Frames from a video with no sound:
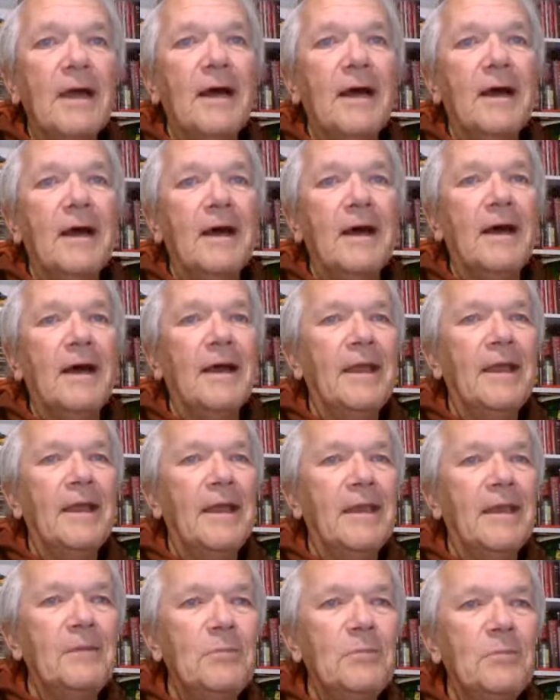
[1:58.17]

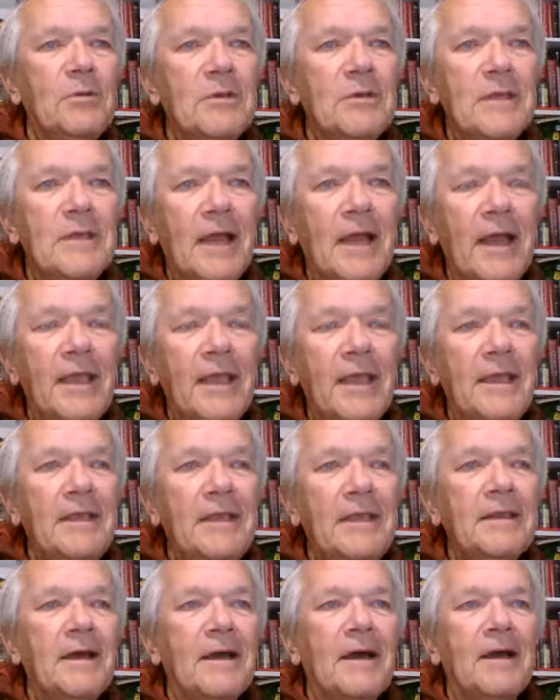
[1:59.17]
and in
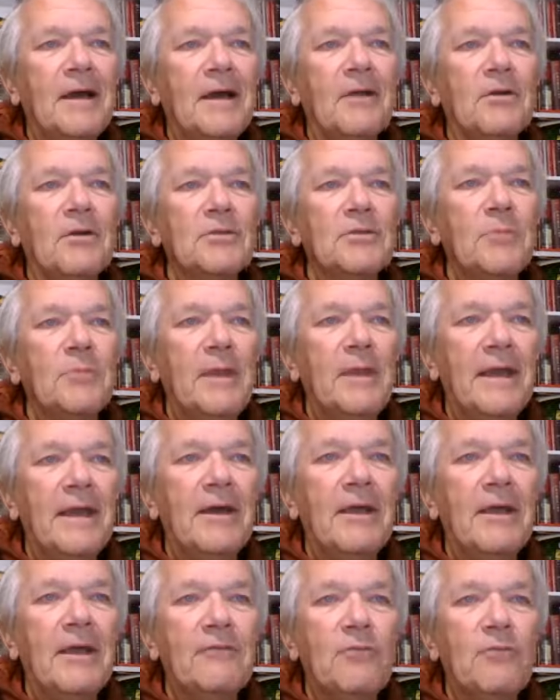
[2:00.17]
butadiene, of course, we now
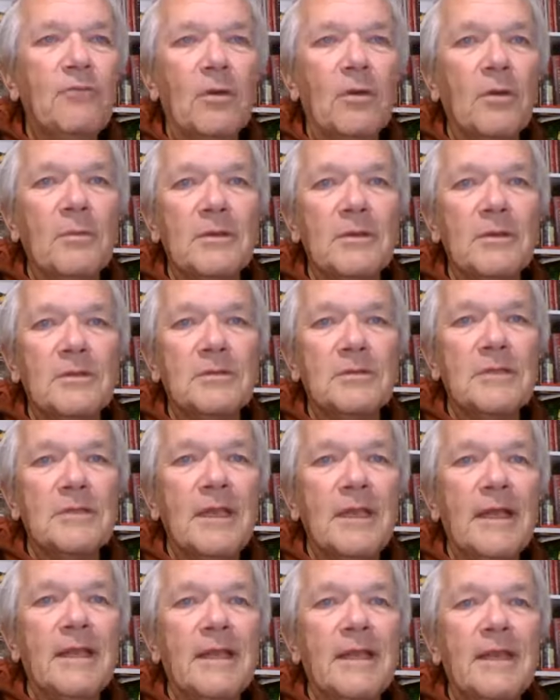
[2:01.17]
have 4 orbitals.
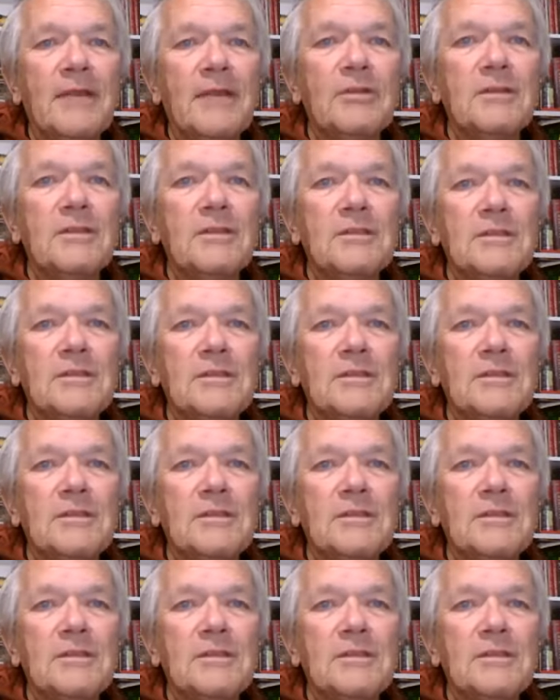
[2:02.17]
Now it's